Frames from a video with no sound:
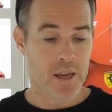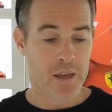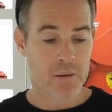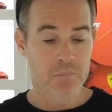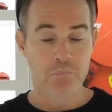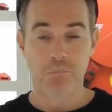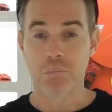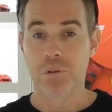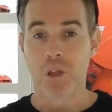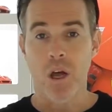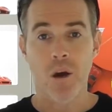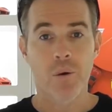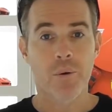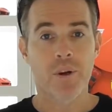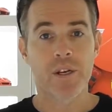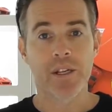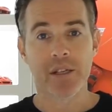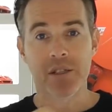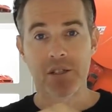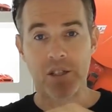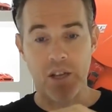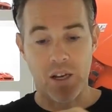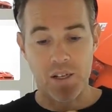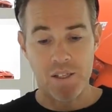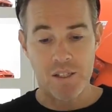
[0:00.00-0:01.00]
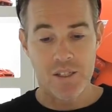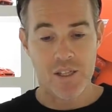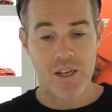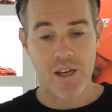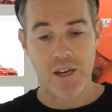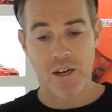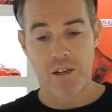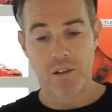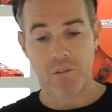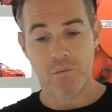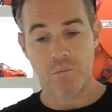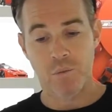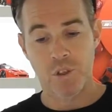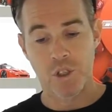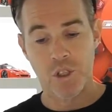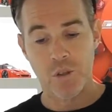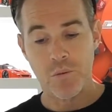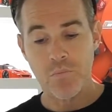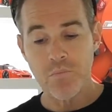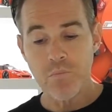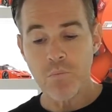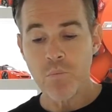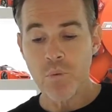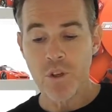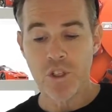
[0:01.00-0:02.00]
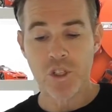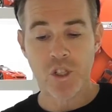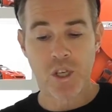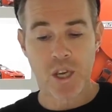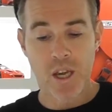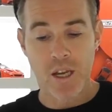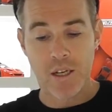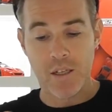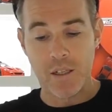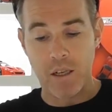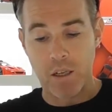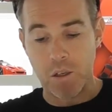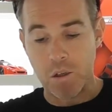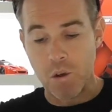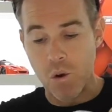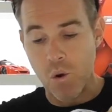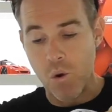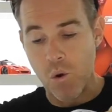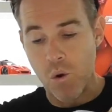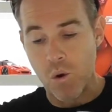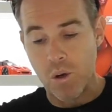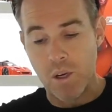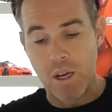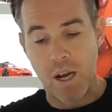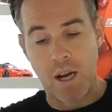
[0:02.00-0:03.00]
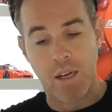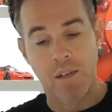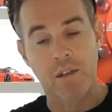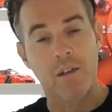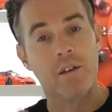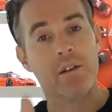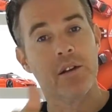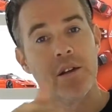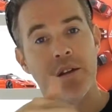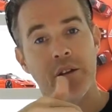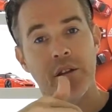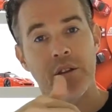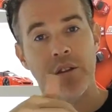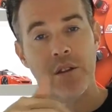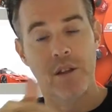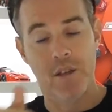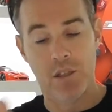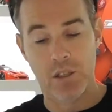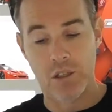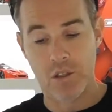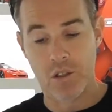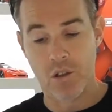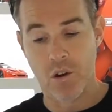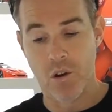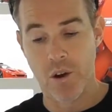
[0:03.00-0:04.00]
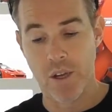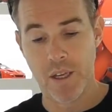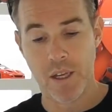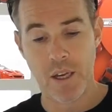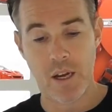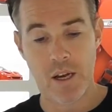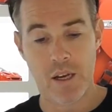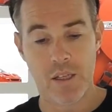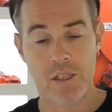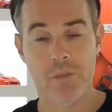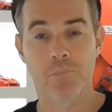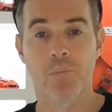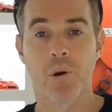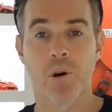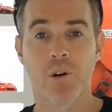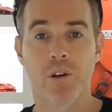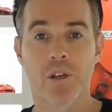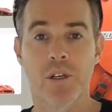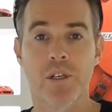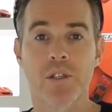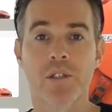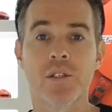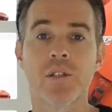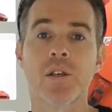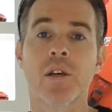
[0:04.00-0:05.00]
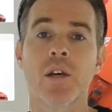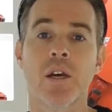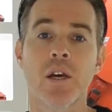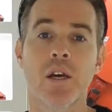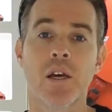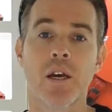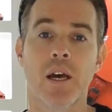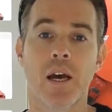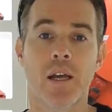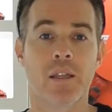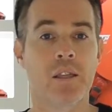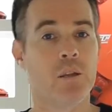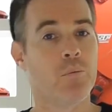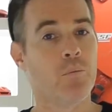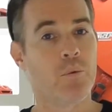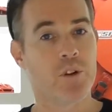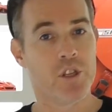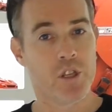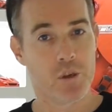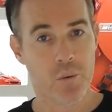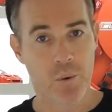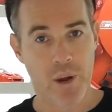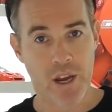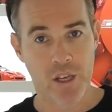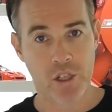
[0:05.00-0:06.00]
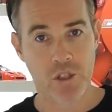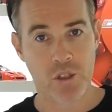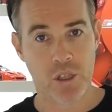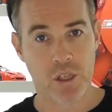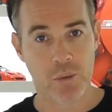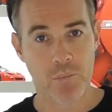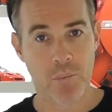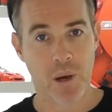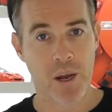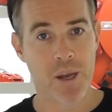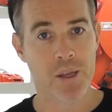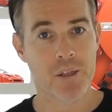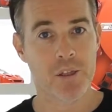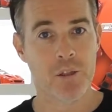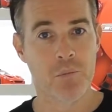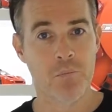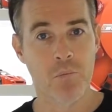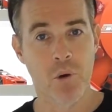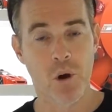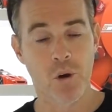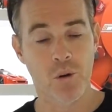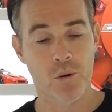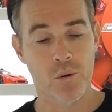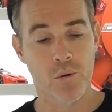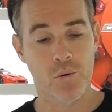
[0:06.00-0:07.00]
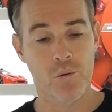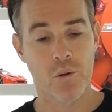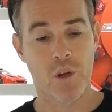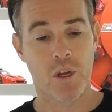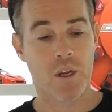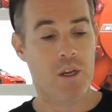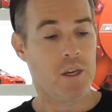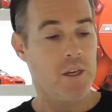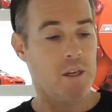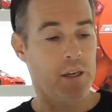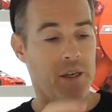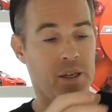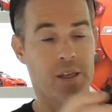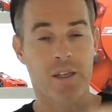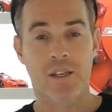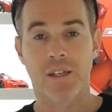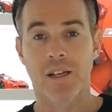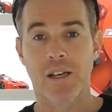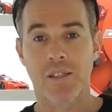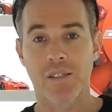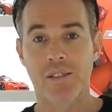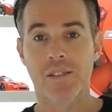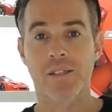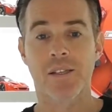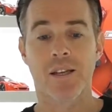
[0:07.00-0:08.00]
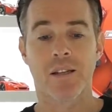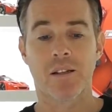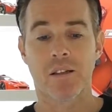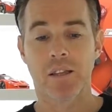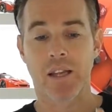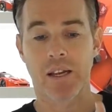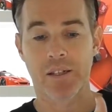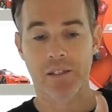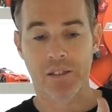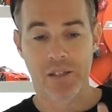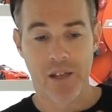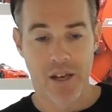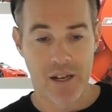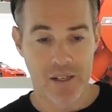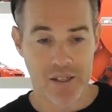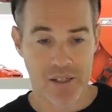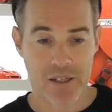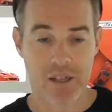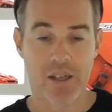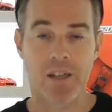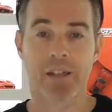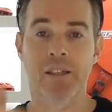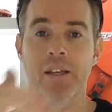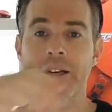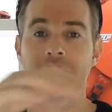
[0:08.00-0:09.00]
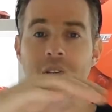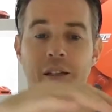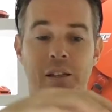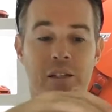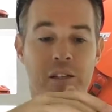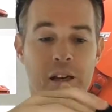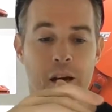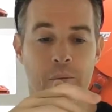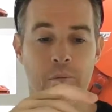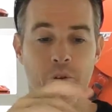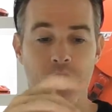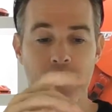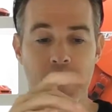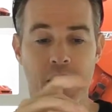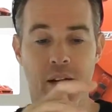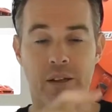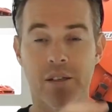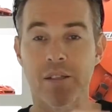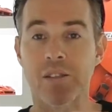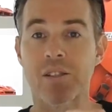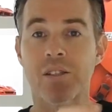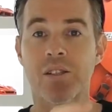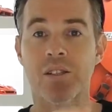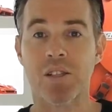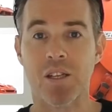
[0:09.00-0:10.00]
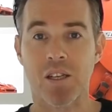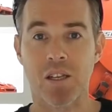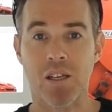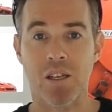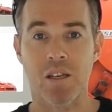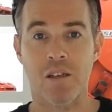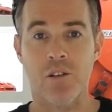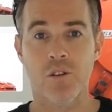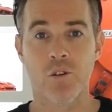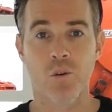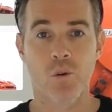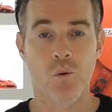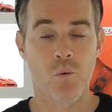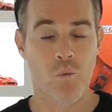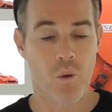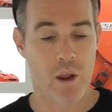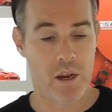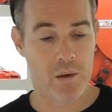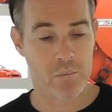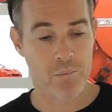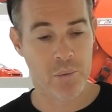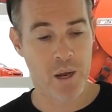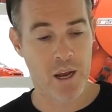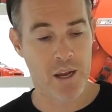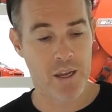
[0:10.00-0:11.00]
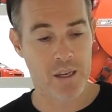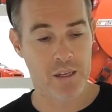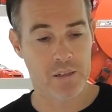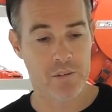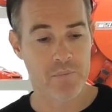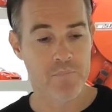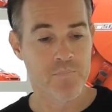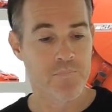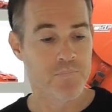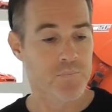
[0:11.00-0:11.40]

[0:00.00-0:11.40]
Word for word: and blow any dust out which, which can get caught underneath these die cast bodies and then when you actually paint the model, it can unsettle that dust and that can come around and stick in your wet paint.